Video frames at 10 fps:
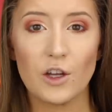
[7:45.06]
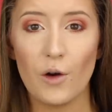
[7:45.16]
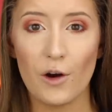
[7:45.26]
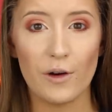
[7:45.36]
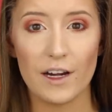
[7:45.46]
So
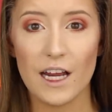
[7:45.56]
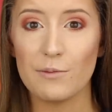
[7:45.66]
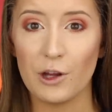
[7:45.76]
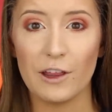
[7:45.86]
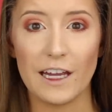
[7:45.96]
already
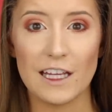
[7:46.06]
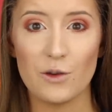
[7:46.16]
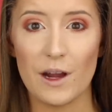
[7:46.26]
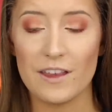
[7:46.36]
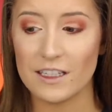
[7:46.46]
I'm really liking
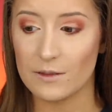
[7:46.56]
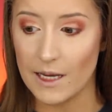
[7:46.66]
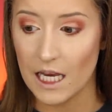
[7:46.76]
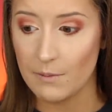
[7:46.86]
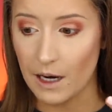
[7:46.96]
the way this is
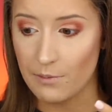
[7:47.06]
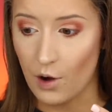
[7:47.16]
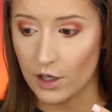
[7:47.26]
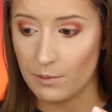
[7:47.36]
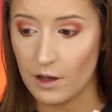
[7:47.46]
making my
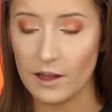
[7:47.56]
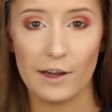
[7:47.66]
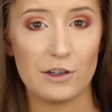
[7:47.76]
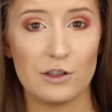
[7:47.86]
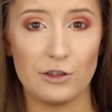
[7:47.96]
bottom
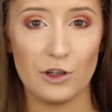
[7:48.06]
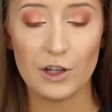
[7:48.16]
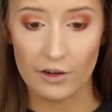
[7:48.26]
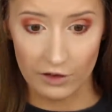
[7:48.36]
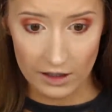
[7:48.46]
lashes
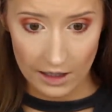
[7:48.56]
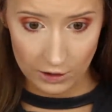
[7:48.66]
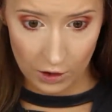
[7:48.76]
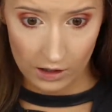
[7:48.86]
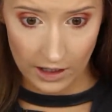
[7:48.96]
look. I feel like they
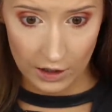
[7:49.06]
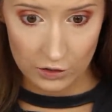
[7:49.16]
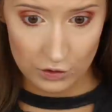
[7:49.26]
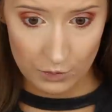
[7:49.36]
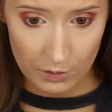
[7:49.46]
look like
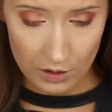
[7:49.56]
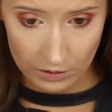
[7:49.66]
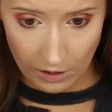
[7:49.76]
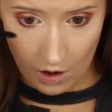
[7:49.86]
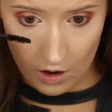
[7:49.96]
super
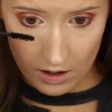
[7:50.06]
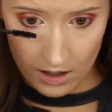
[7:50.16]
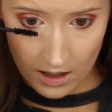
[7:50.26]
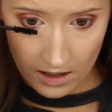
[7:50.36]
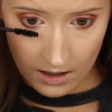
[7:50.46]

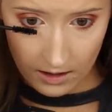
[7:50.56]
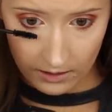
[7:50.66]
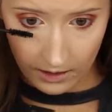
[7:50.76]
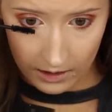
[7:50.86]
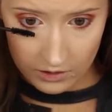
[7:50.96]
long and
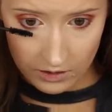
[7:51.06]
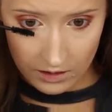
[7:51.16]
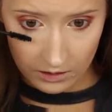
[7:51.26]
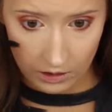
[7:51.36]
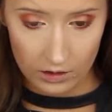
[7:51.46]
they
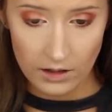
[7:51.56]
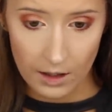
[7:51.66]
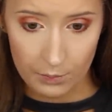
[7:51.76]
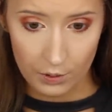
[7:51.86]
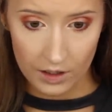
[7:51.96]
actually look
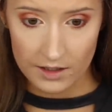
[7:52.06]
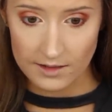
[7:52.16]
like pretty